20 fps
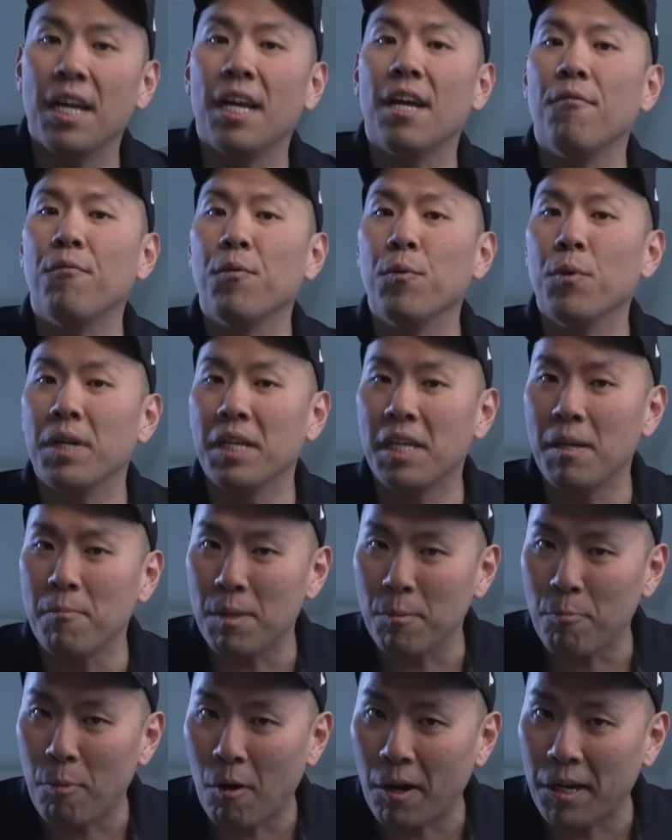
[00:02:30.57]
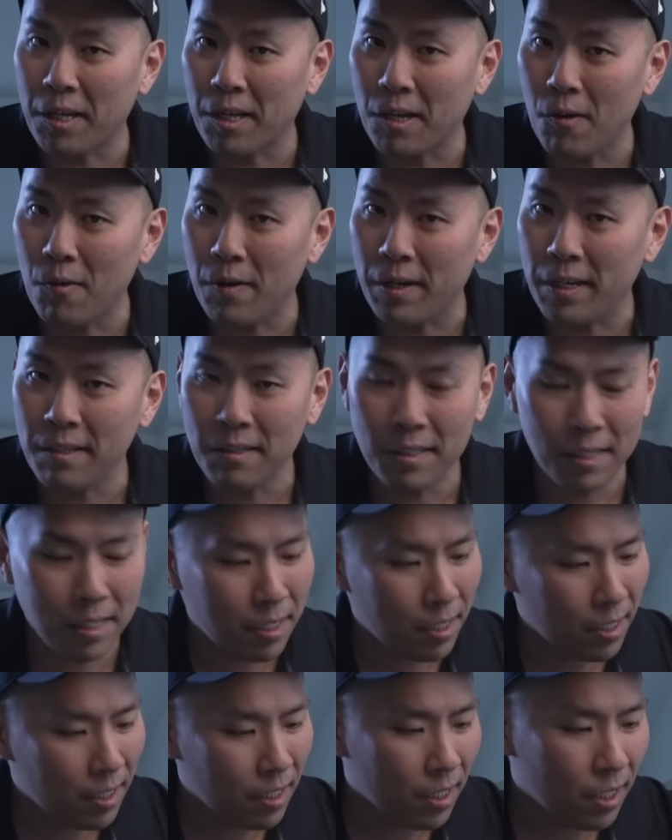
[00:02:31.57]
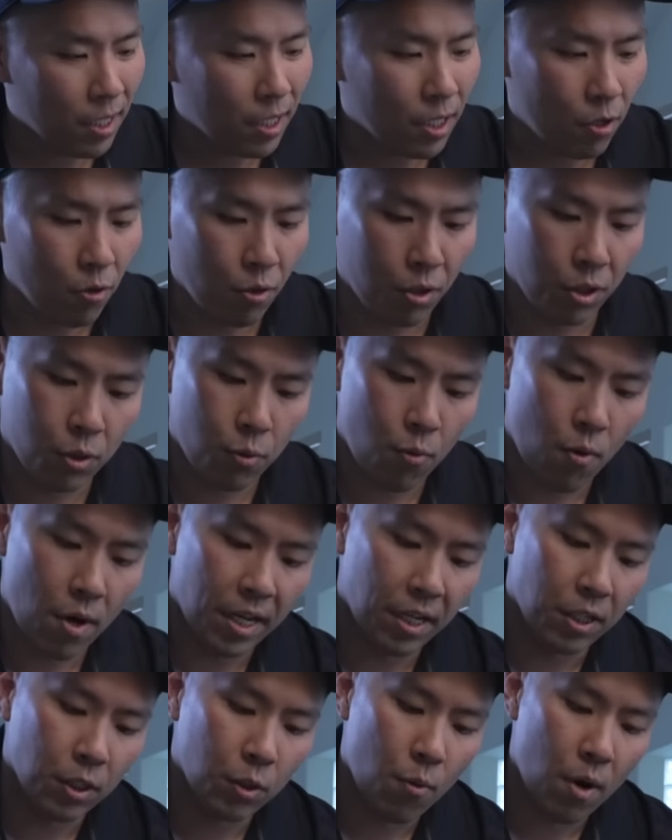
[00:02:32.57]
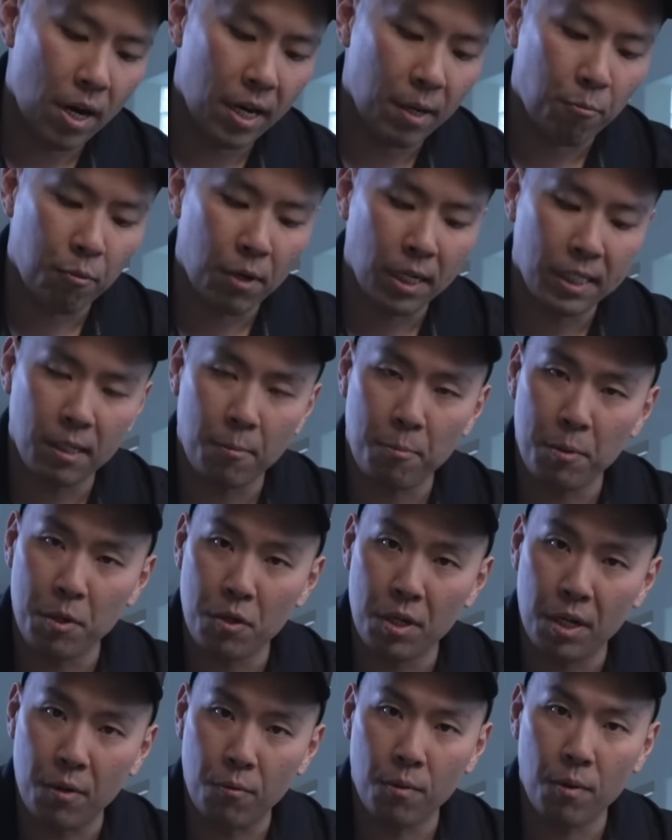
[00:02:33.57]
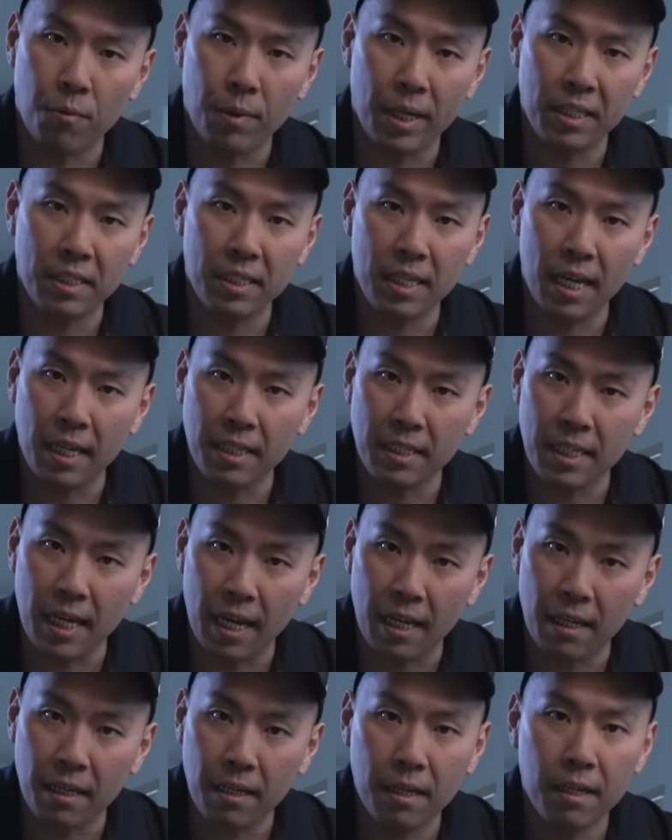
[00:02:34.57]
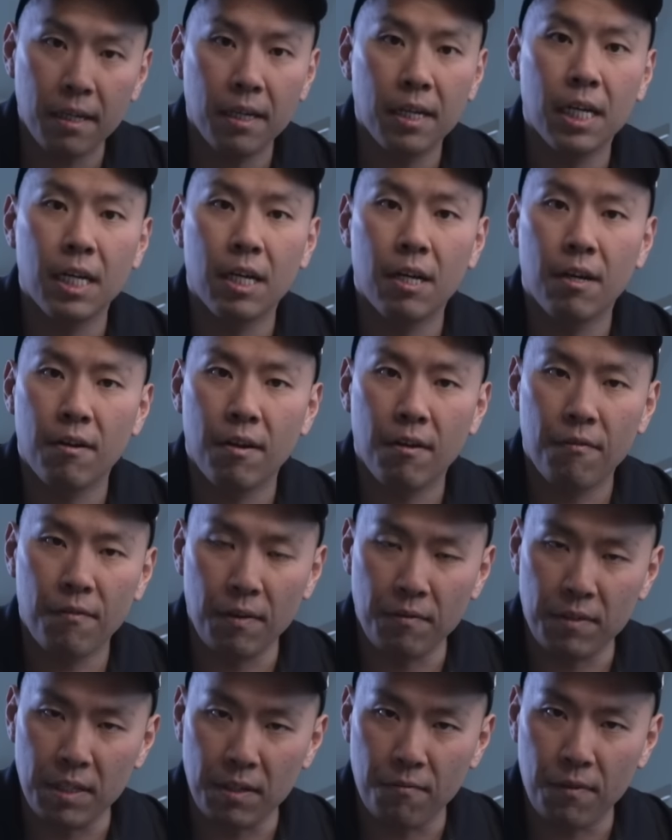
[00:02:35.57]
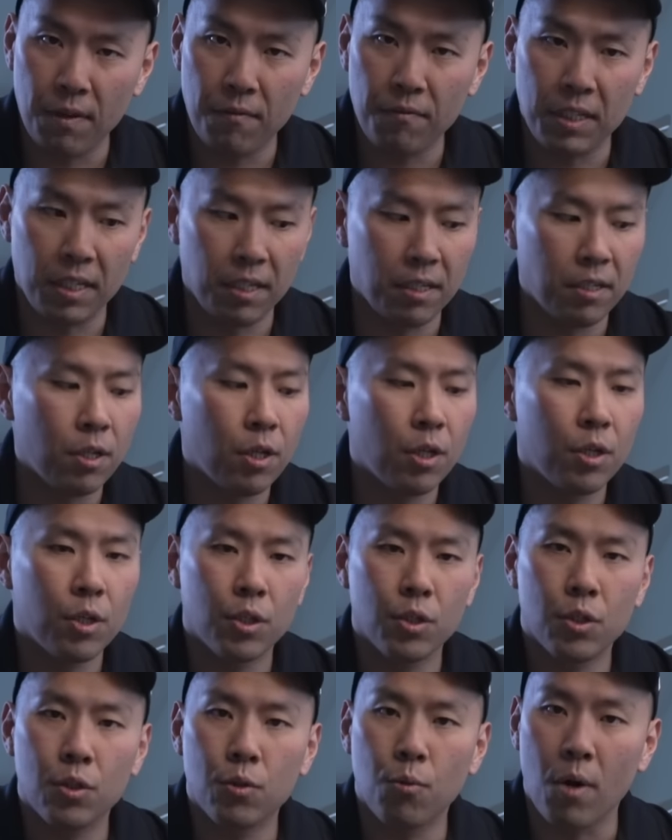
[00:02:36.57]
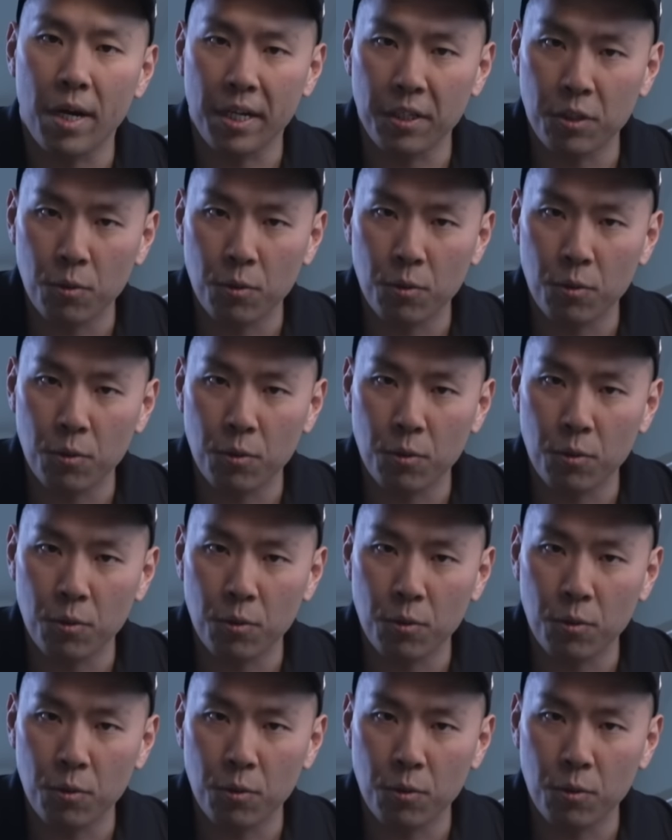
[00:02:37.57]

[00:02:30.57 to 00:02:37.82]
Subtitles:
if you wanna keep the party going, go to 20 and 20, press up a unit. We went 10, 10, 15, 15, 20,